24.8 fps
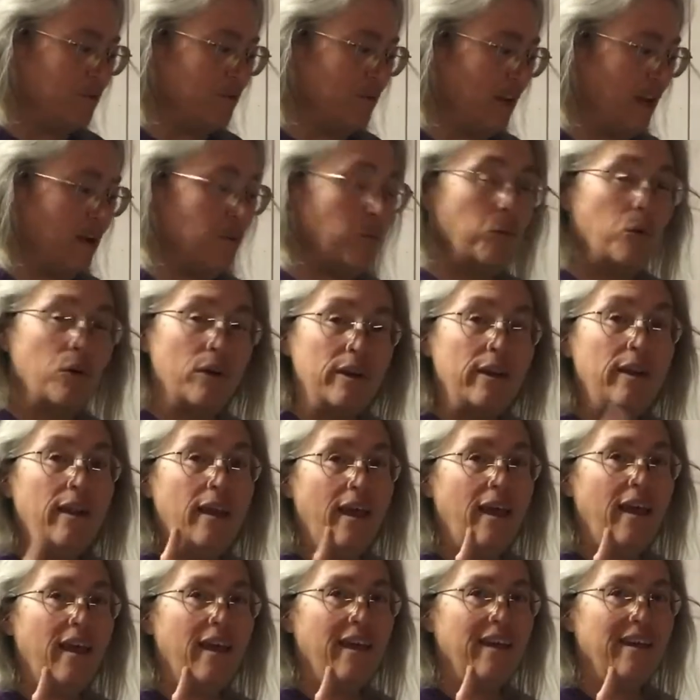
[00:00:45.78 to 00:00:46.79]
and one
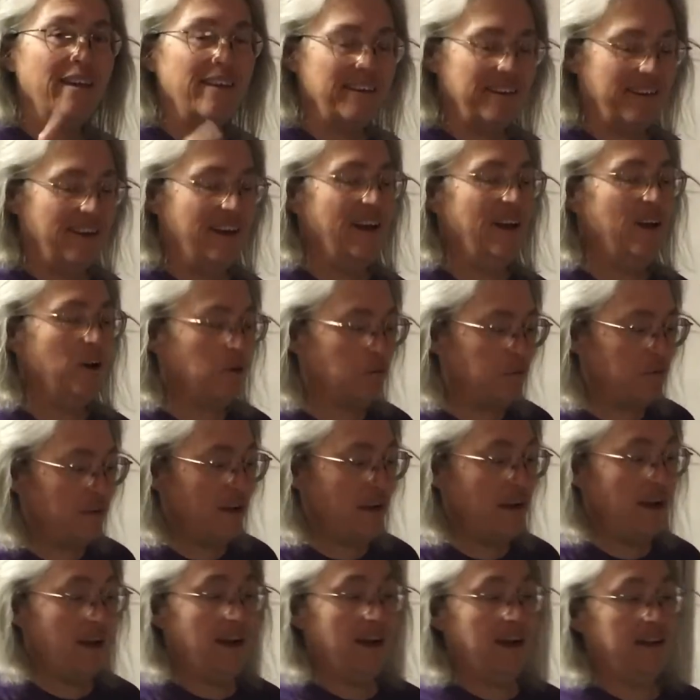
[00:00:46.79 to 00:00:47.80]
day I hope to
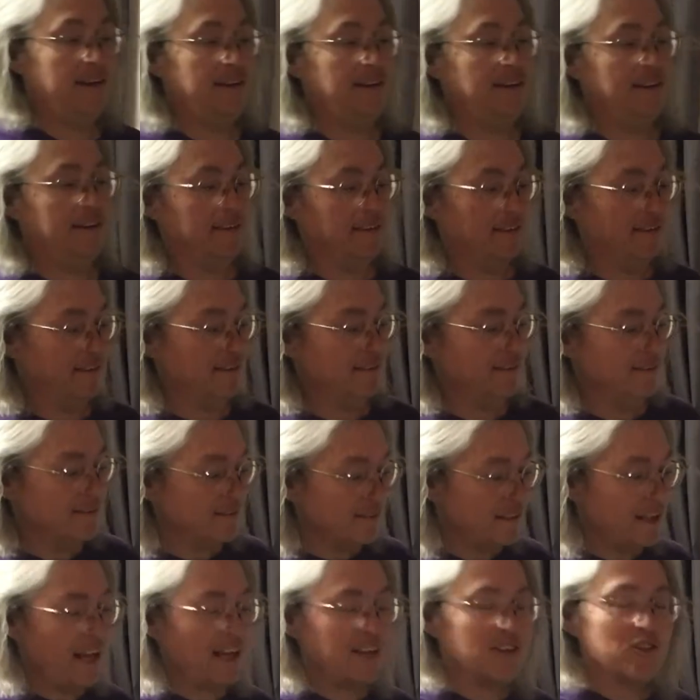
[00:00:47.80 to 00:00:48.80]
God to
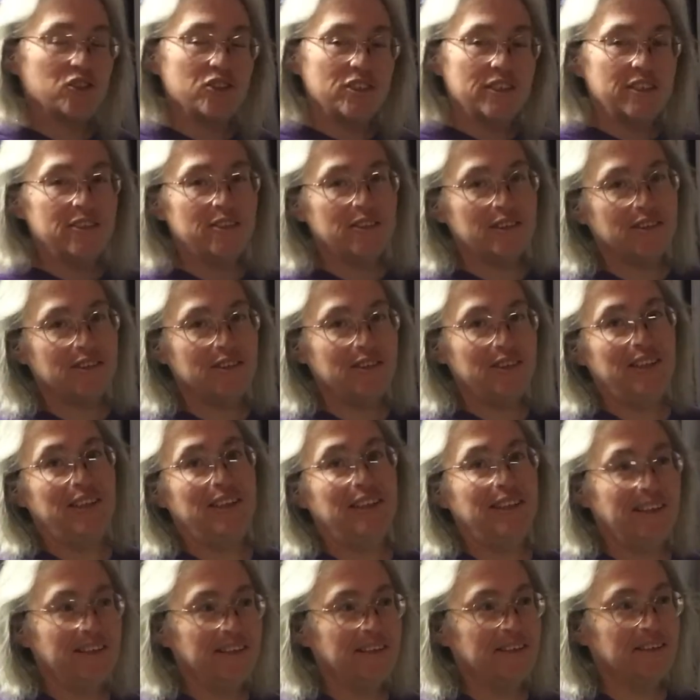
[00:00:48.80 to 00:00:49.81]
actually
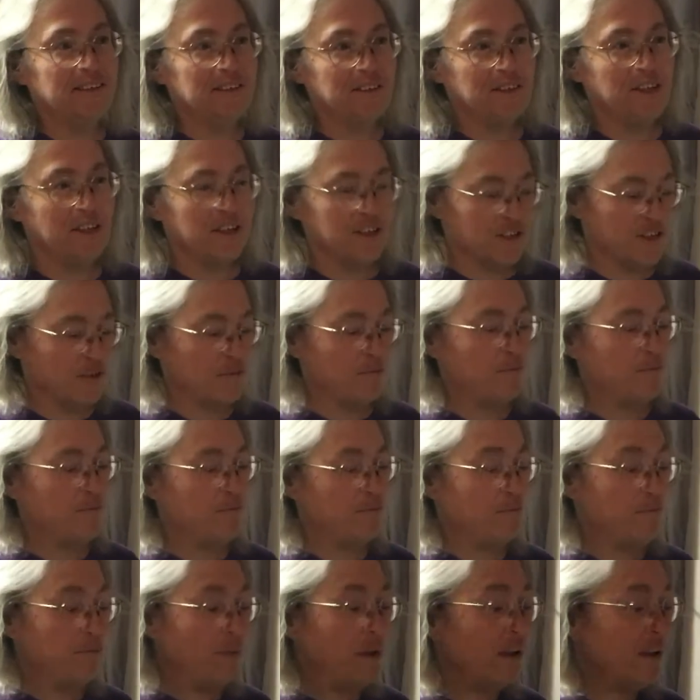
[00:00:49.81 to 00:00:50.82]
succeed and get some
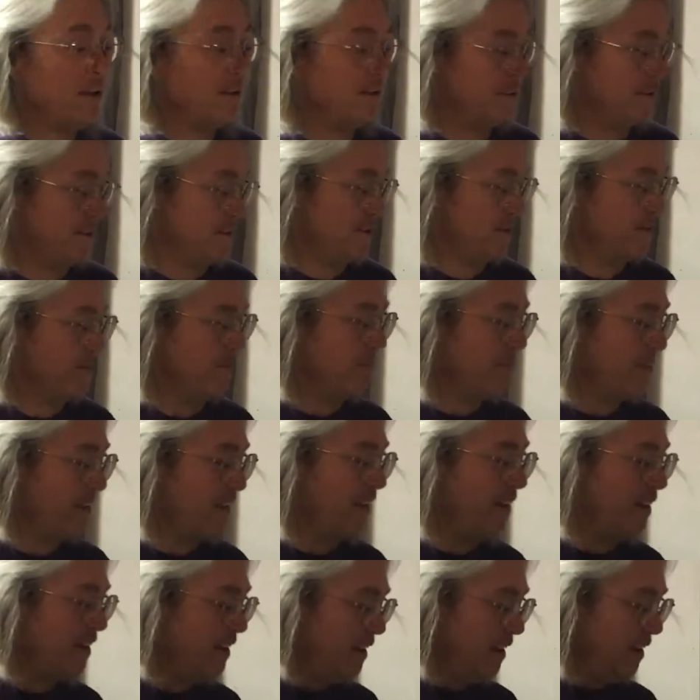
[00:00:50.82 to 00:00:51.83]
pickles.
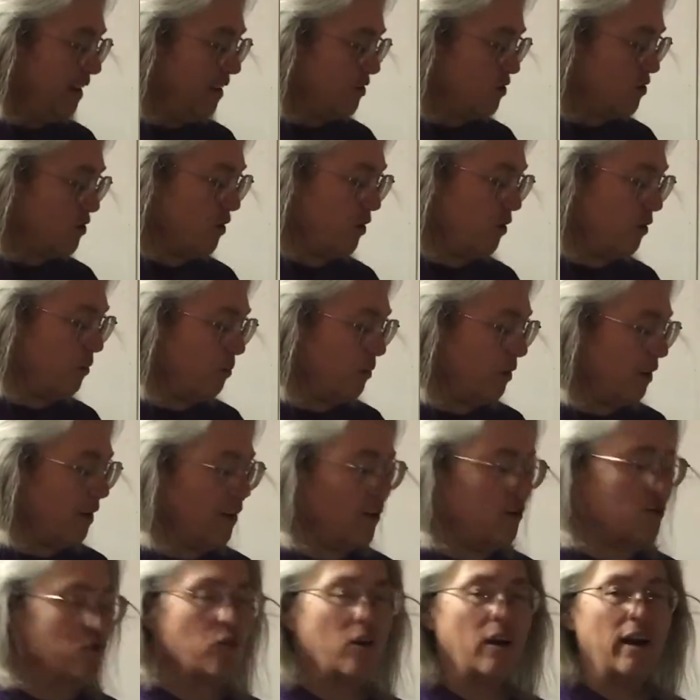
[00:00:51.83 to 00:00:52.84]
So we're
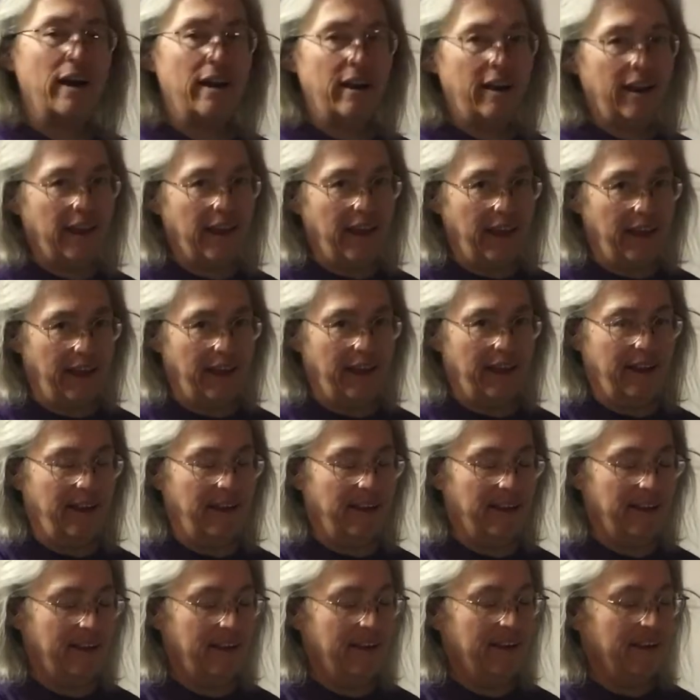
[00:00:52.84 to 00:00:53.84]
gonna try it again.
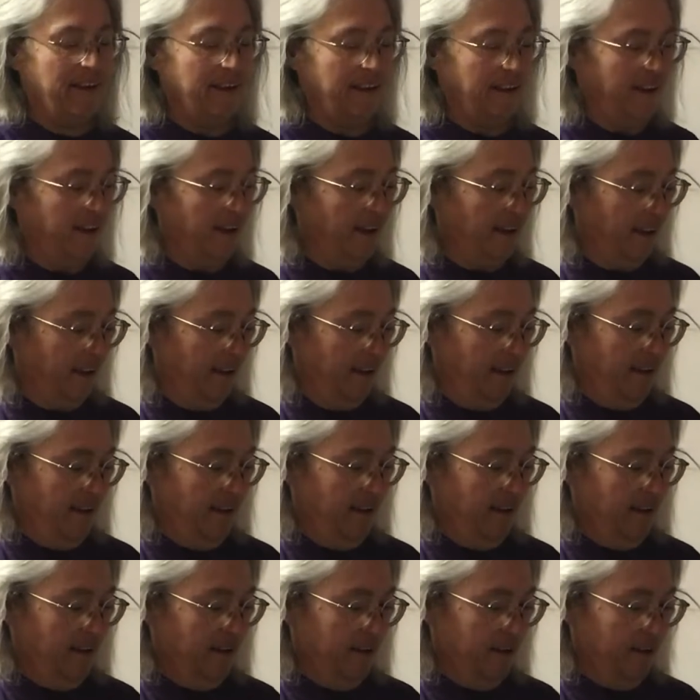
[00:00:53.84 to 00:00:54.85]

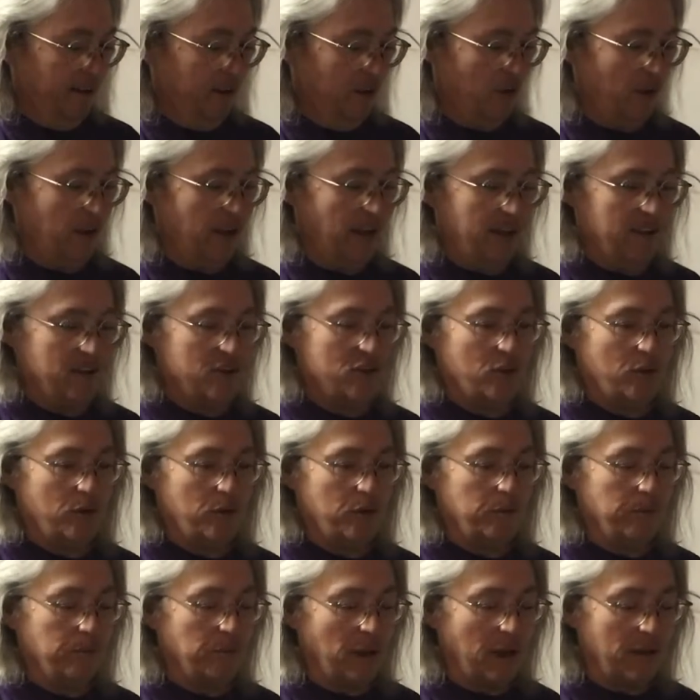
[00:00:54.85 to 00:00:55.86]
Okay,
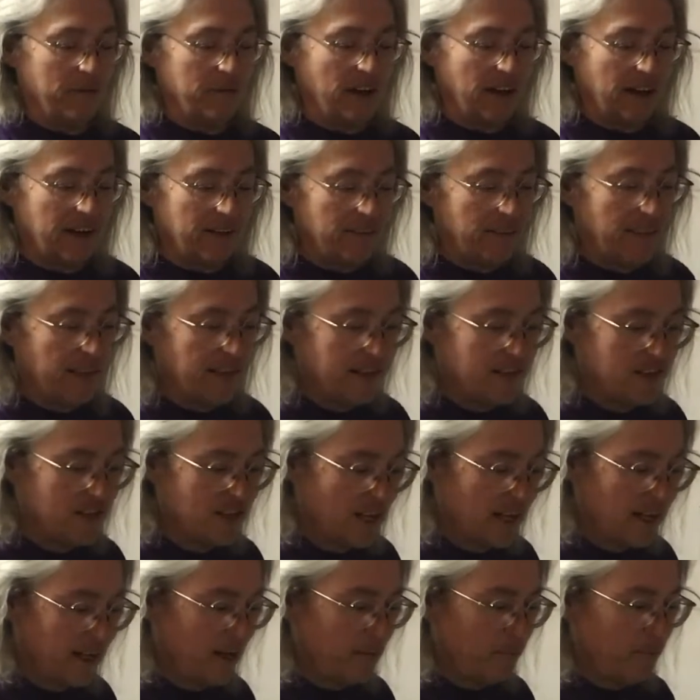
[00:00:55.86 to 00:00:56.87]
so I've got everything
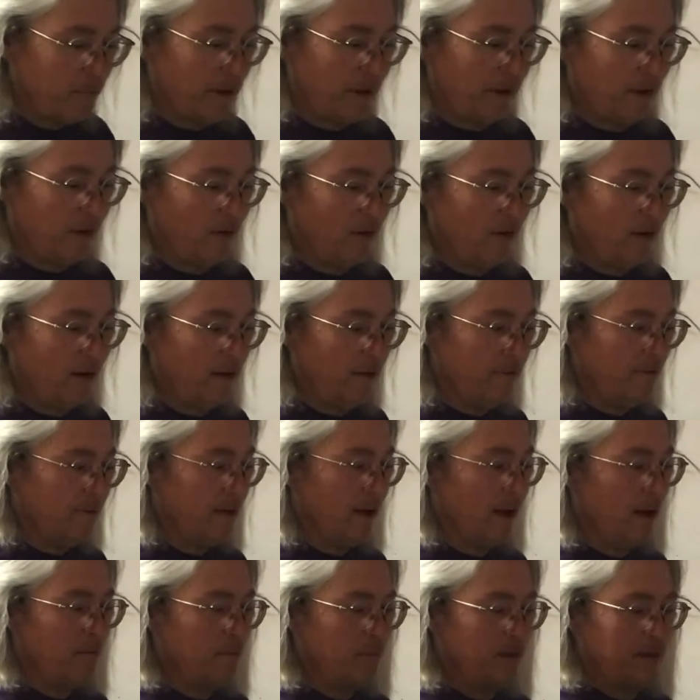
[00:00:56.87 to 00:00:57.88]
set up here. I've
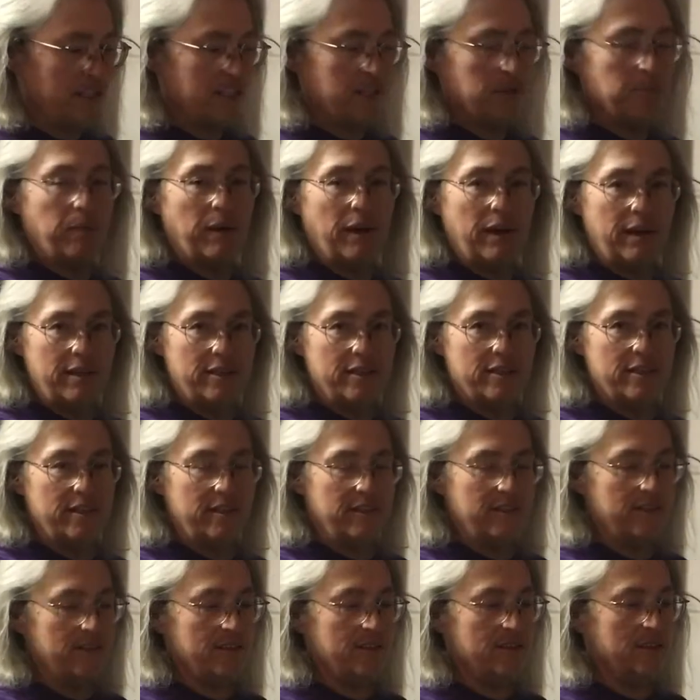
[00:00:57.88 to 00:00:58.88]
got my
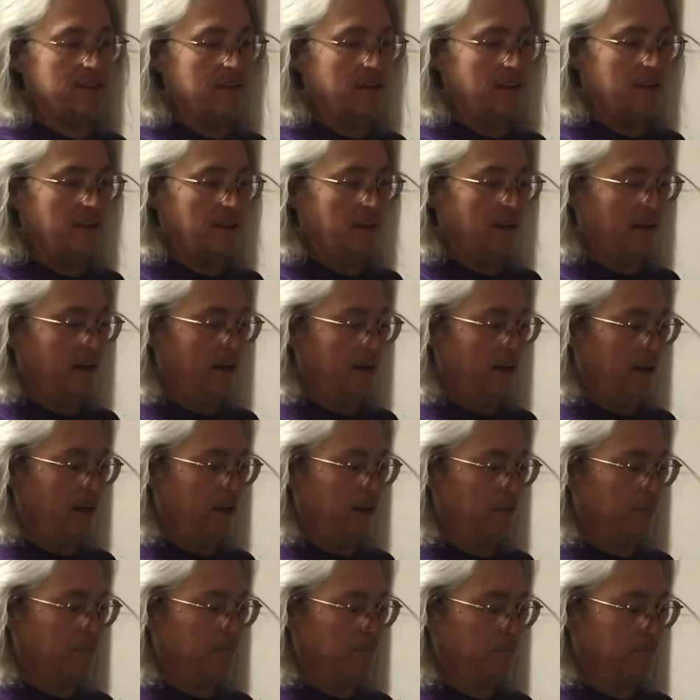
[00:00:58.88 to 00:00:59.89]
spices,
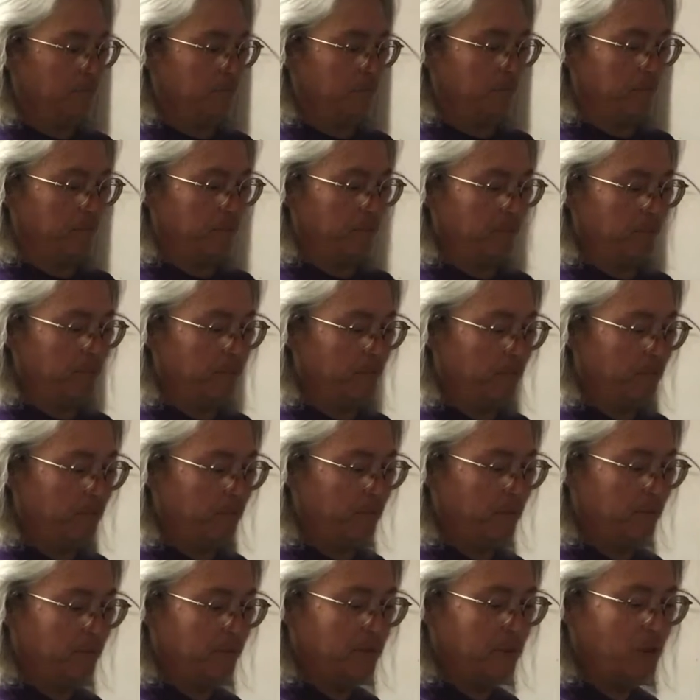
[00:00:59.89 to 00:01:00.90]

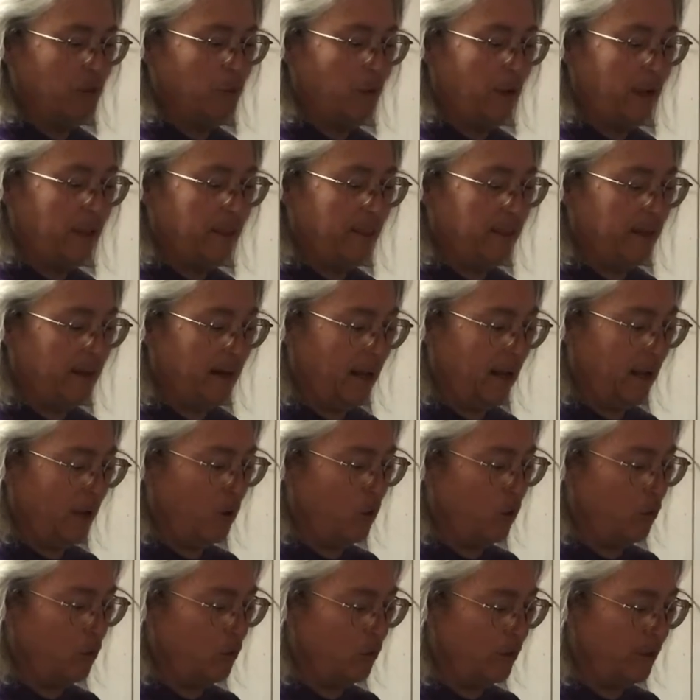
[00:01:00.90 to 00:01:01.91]
the way that I
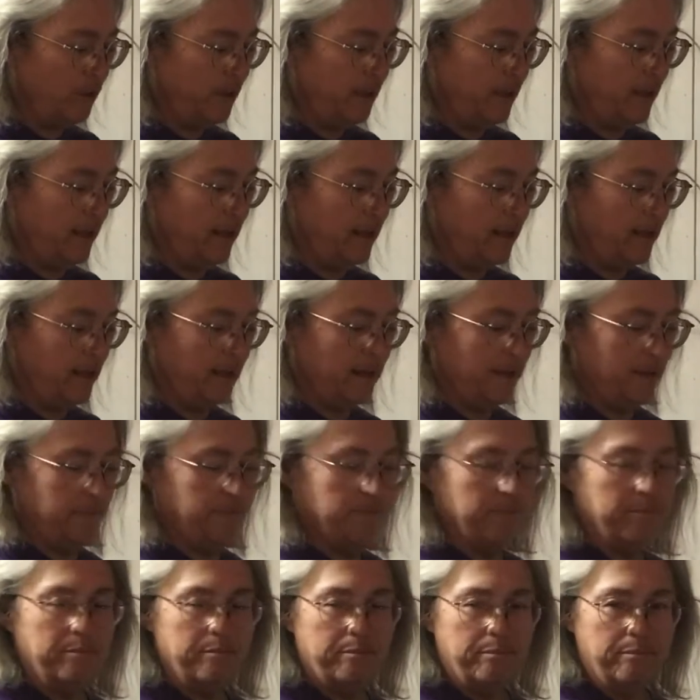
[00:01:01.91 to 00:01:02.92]
hold the
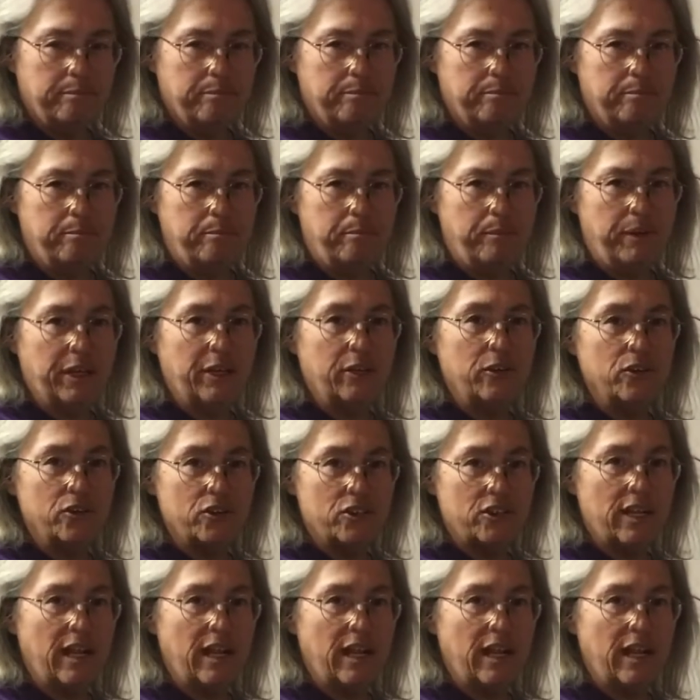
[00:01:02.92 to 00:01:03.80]
pickles